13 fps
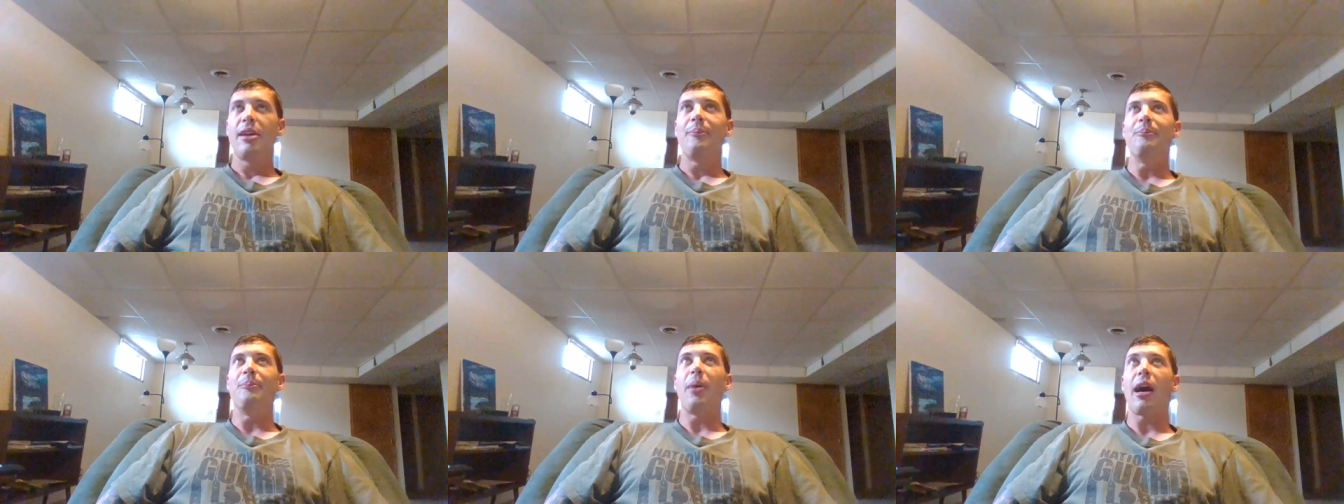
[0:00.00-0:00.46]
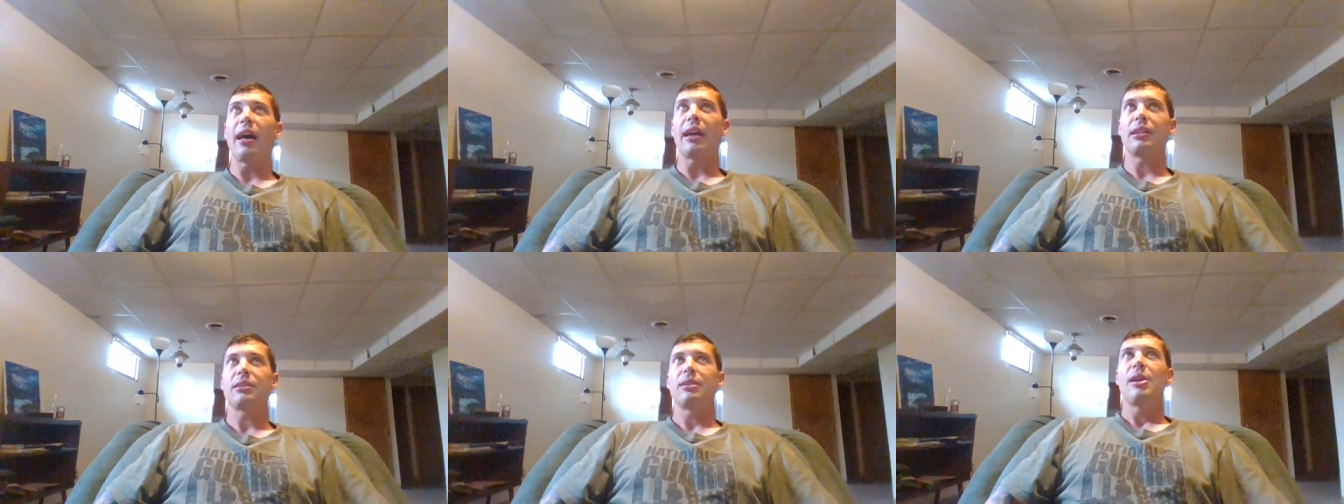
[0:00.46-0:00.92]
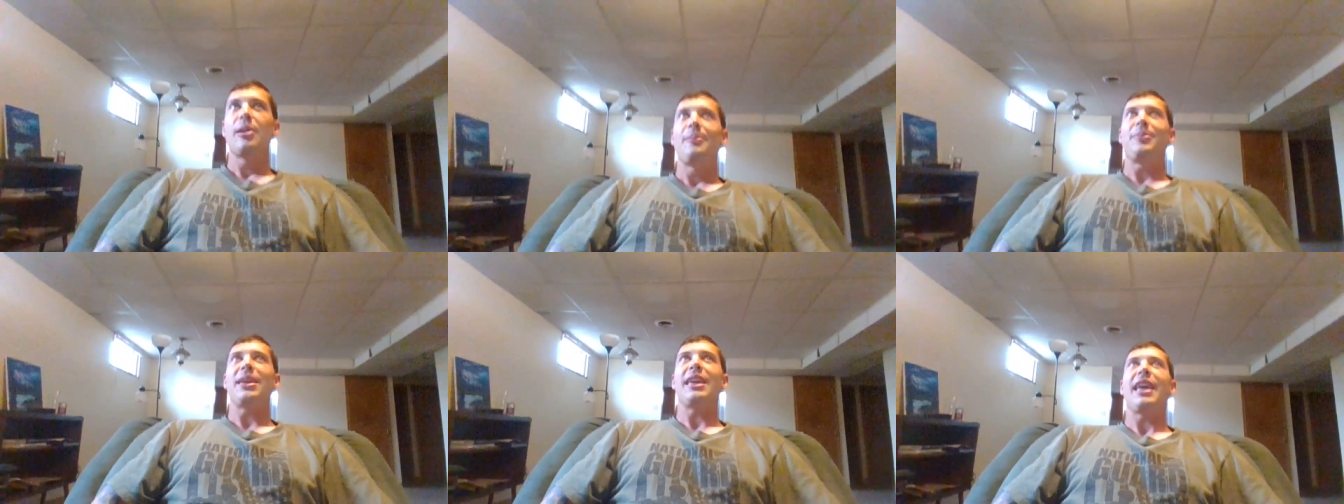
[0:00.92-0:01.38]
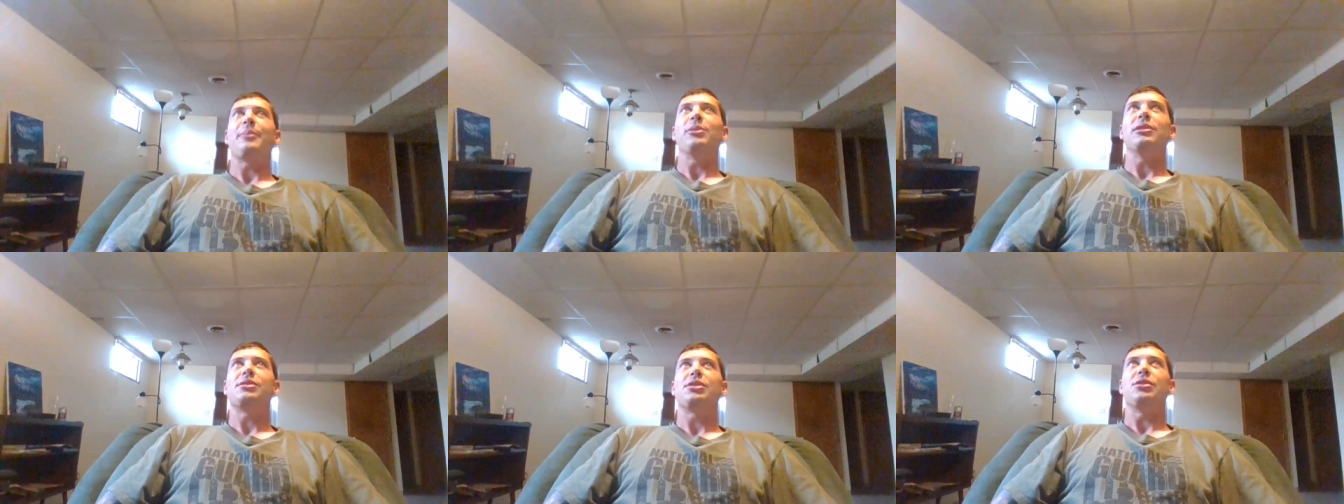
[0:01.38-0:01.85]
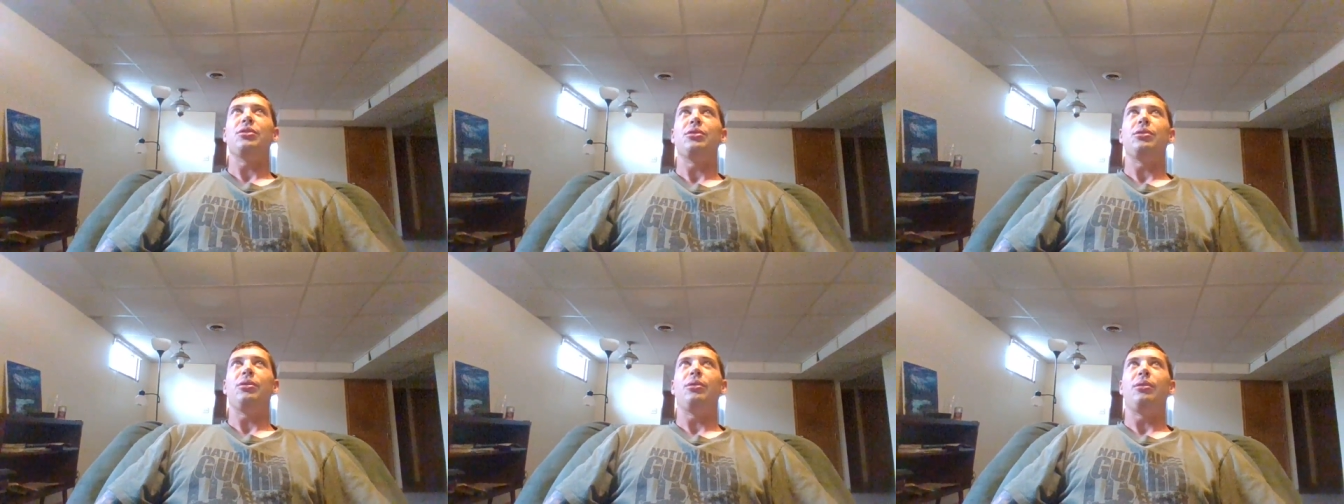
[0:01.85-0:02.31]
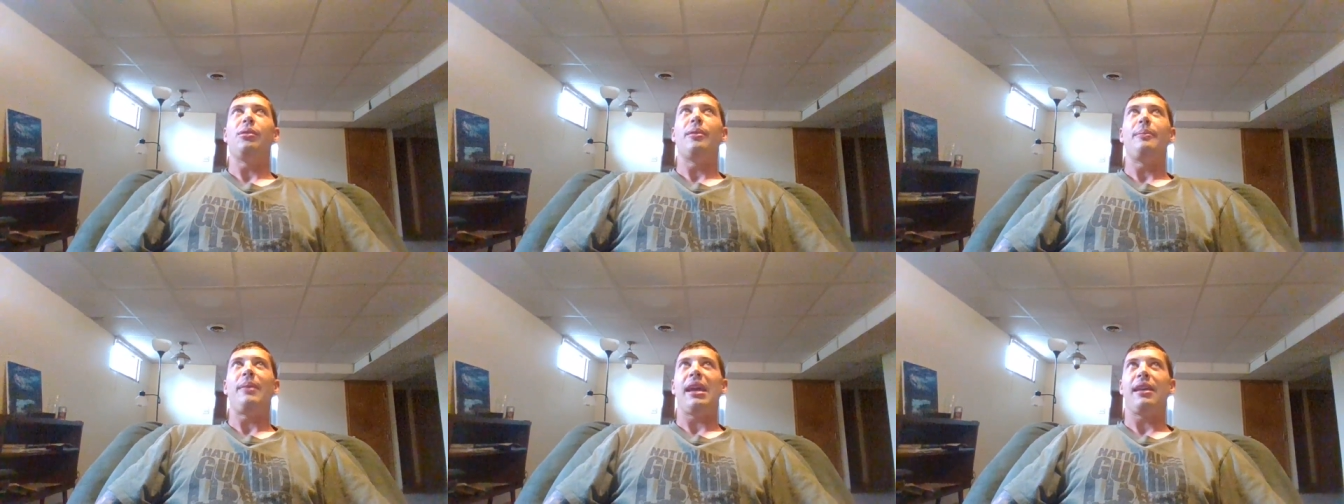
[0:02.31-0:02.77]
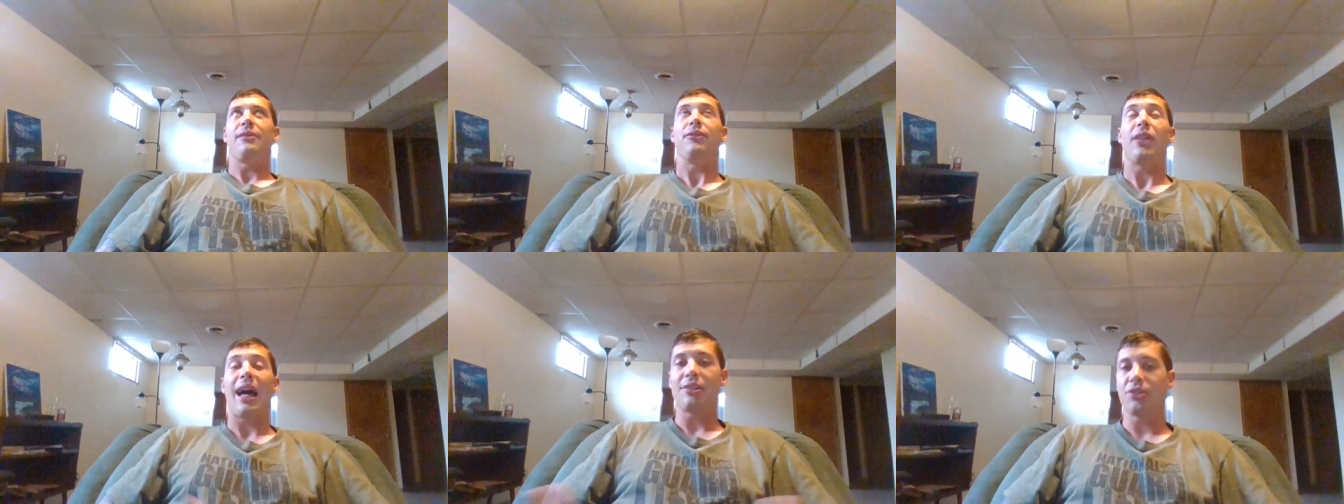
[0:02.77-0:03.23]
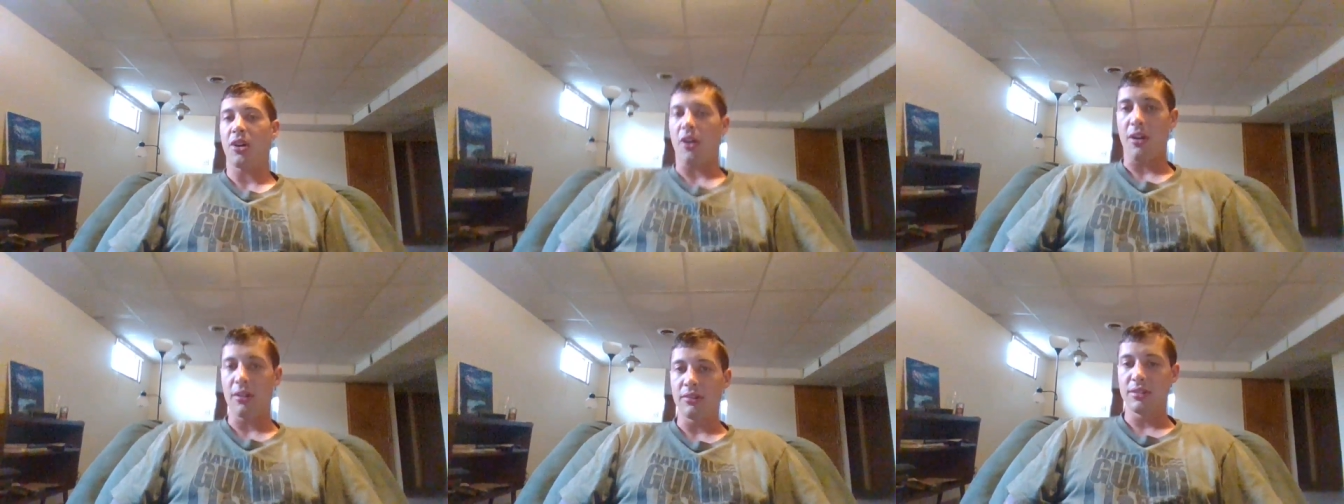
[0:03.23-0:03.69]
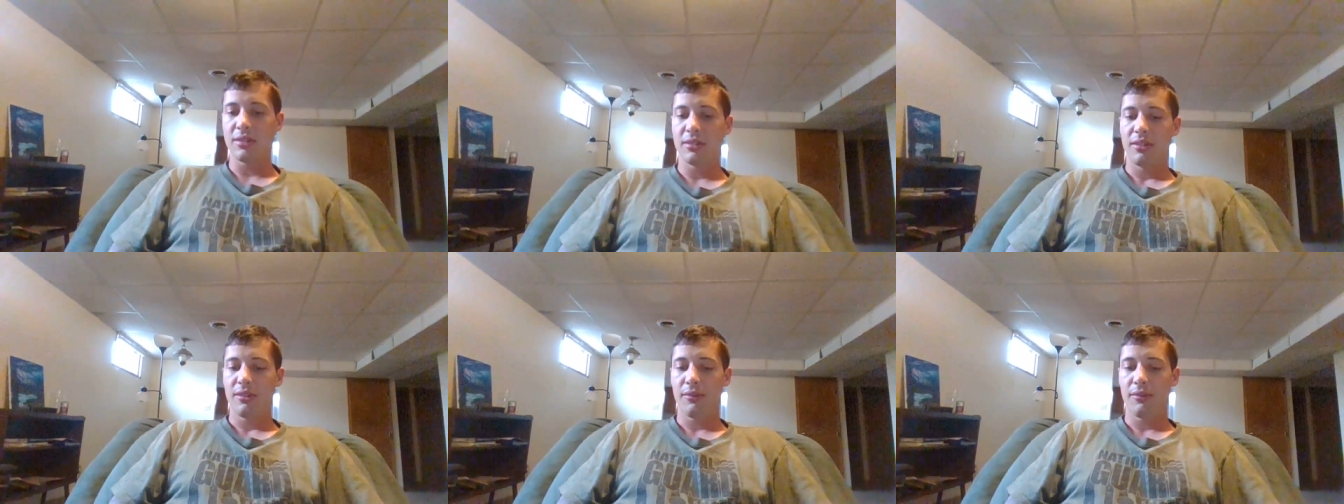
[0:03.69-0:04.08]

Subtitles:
but being able to make flashcards